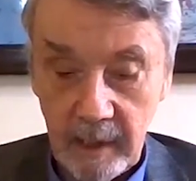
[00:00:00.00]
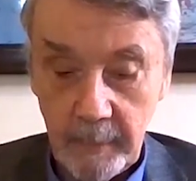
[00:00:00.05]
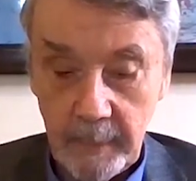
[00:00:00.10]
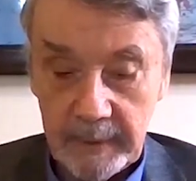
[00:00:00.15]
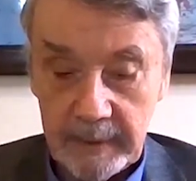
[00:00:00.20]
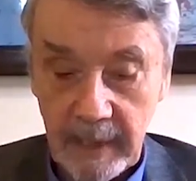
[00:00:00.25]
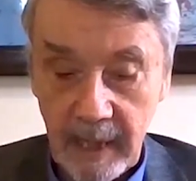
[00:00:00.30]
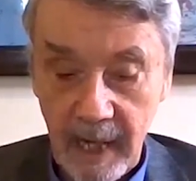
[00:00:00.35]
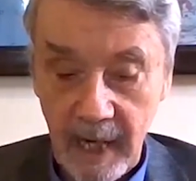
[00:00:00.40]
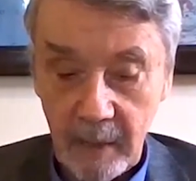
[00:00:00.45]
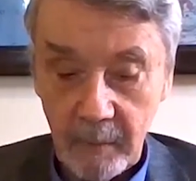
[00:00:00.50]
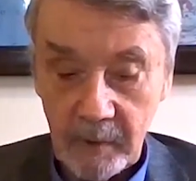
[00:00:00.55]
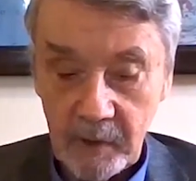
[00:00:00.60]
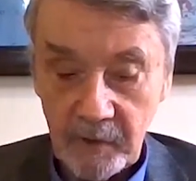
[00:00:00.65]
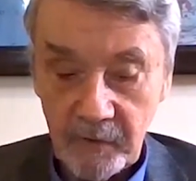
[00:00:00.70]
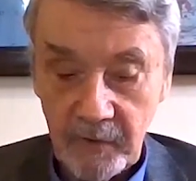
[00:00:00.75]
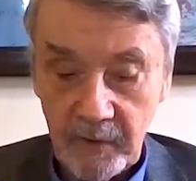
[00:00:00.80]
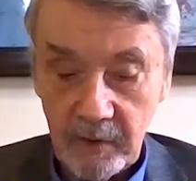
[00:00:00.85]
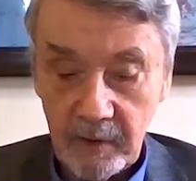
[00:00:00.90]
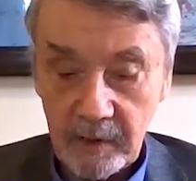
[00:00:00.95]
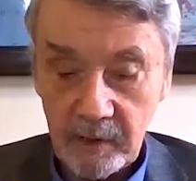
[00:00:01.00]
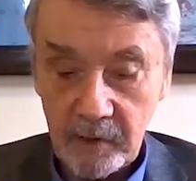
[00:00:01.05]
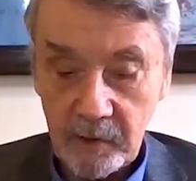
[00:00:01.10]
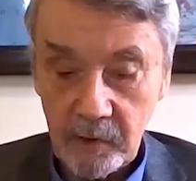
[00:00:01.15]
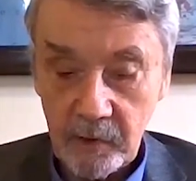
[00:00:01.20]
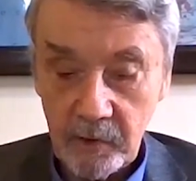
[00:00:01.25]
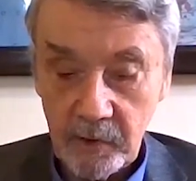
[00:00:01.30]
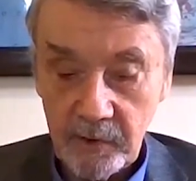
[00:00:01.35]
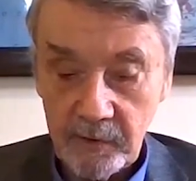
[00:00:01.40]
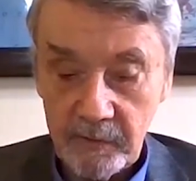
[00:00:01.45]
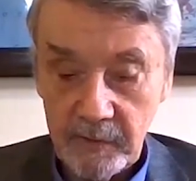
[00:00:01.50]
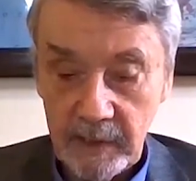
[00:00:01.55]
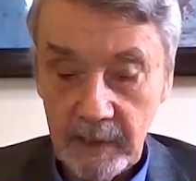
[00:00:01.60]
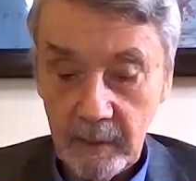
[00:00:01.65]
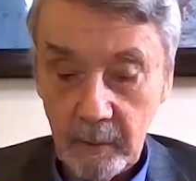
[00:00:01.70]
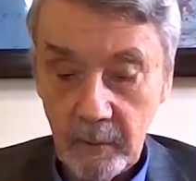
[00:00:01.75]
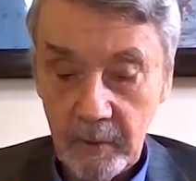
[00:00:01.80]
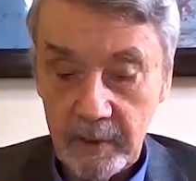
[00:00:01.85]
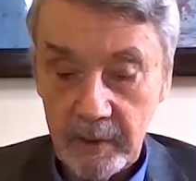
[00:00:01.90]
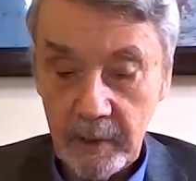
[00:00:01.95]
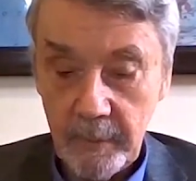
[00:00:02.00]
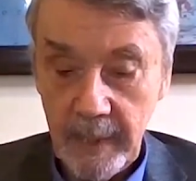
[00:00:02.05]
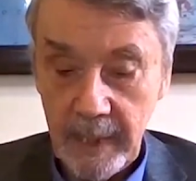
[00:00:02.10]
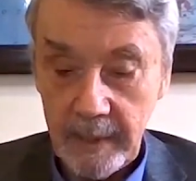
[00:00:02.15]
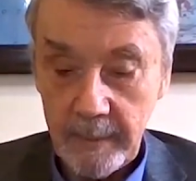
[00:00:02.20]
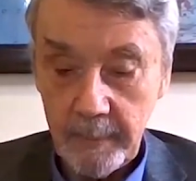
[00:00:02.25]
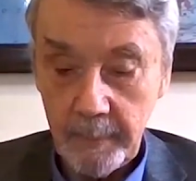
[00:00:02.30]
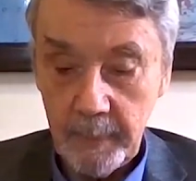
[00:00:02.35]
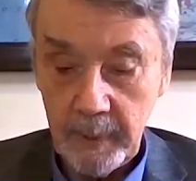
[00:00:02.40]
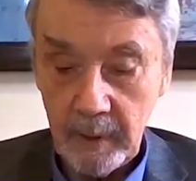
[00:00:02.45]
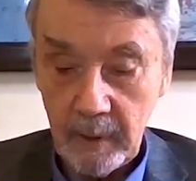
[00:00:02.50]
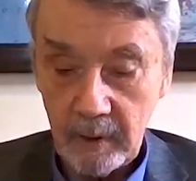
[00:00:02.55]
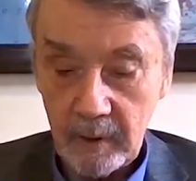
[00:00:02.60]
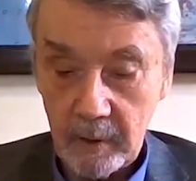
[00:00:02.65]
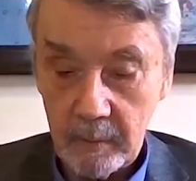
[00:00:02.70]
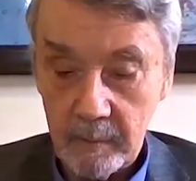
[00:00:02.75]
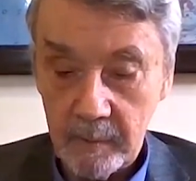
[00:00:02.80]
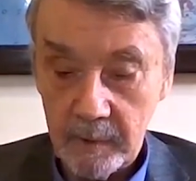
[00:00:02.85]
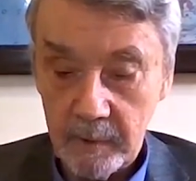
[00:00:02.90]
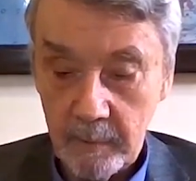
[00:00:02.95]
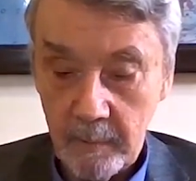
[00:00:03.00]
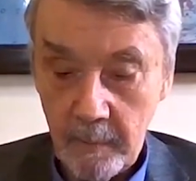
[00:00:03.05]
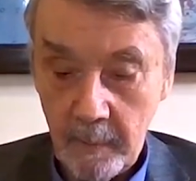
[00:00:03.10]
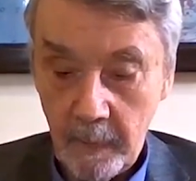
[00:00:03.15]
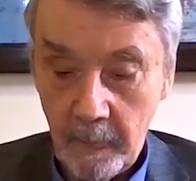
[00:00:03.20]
the Potala was filled exclusively with Tibetan pilgrims.